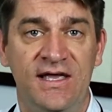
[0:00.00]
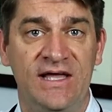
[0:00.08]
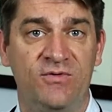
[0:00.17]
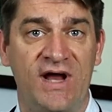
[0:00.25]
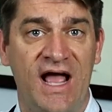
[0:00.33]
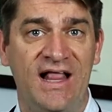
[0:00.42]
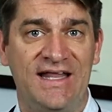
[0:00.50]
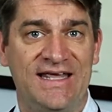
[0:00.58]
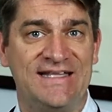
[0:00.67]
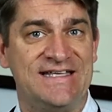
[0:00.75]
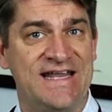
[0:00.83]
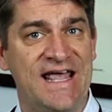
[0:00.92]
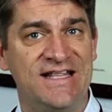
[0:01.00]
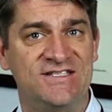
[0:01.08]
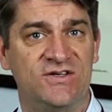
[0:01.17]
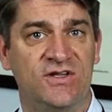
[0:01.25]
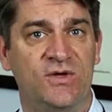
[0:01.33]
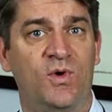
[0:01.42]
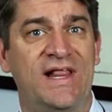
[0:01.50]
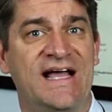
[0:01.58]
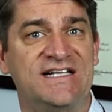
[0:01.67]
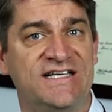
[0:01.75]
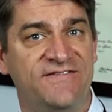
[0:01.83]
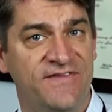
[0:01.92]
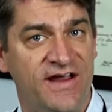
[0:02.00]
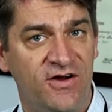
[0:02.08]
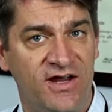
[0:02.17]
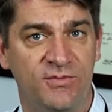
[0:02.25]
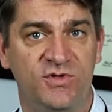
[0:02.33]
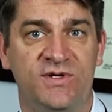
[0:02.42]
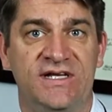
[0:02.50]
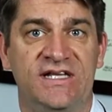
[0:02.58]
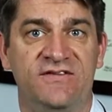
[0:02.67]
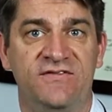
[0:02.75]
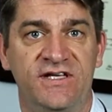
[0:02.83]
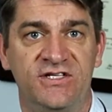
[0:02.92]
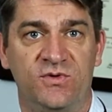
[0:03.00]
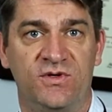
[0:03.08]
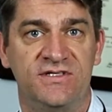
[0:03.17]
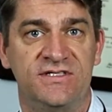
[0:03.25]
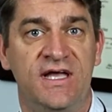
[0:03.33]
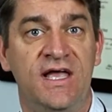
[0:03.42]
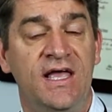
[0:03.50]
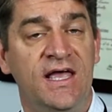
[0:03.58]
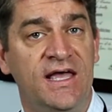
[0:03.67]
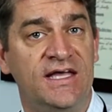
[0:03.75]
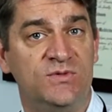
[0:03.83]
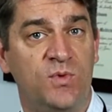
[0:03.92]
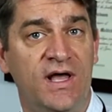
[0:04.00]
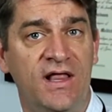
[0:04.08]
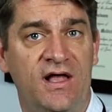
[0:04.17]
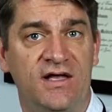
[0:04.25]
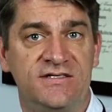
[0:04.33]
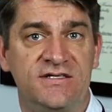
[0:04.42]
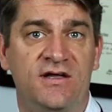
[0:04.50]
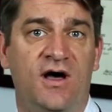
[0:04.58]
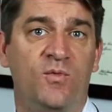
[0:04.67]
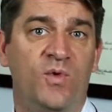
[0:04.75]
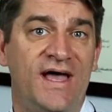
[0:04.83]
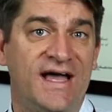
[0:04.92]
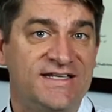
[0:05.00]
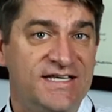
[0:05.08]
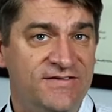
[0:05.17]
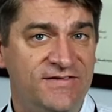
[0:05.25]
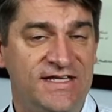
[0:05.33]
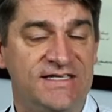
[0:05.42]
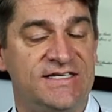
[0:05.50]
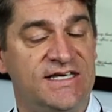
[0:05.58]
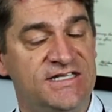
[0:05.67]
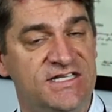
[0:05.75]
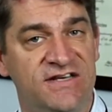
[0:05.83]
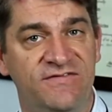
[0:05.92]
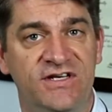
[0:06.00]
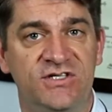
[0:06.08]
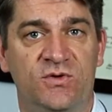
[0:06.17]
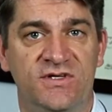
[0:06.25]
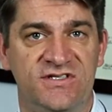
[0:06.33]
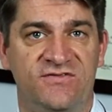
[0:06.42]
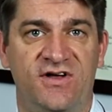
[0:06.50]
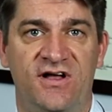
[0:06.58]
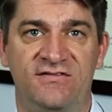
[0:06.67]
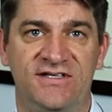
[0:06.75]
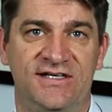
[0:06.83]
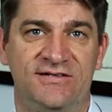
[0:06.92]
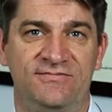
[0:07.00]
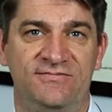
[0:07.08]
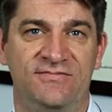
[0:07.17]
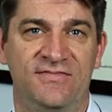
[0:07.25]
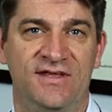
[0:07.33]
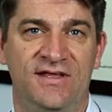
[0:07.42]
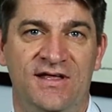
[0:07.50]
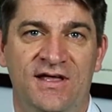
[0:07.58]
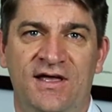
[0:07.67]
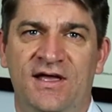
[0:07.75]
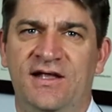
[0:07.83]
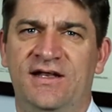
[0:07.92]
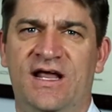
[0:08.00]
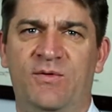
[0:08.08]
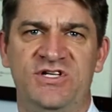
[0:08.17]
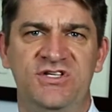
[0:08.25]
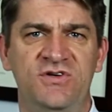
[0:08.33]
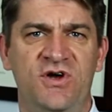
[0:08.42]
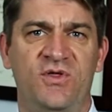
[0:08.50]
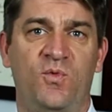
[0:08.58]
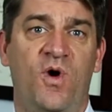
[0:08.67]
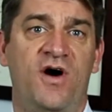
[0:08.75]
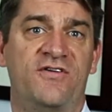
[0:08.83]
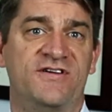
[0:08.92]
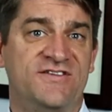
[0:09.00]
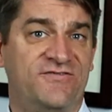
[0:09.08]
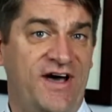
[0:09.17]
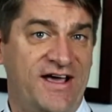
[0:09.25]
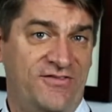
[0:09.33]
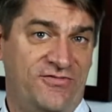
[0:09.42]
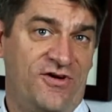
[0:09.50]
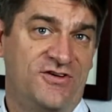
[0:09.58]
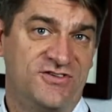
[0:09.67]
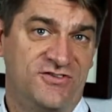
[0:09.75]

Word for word: In reality, it's an answer that will actually vary between individuals, as well as on what activities each individual is involved in. Now, we do know that water is vital for our